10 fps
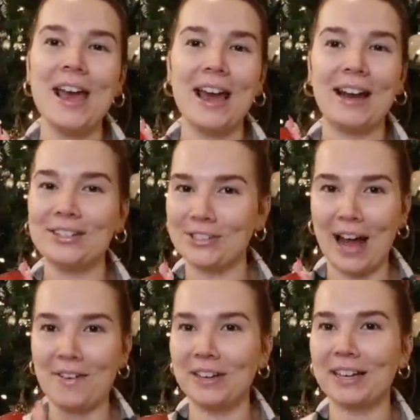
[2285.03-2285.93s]
and I just
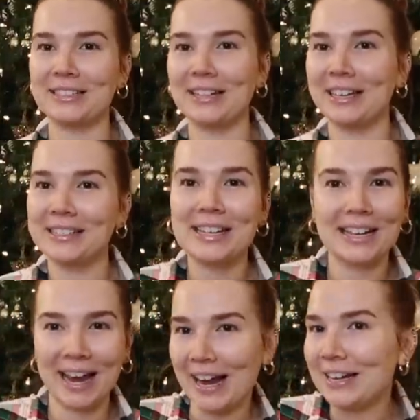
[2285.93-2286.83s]
haven't because I think it's
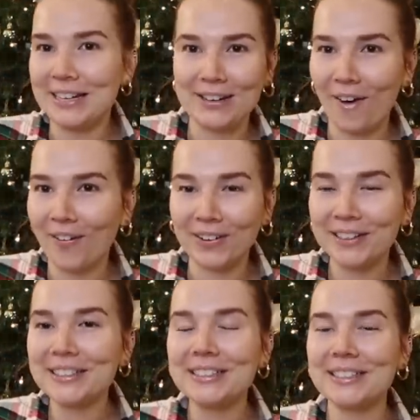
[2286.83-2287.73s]
like
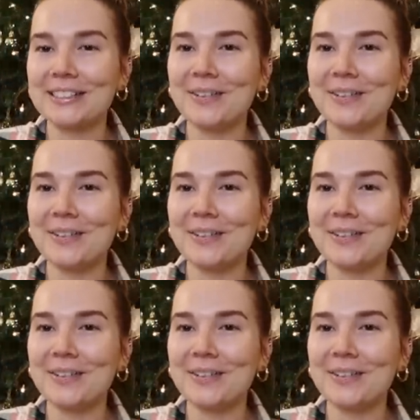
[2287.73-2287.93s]
$80.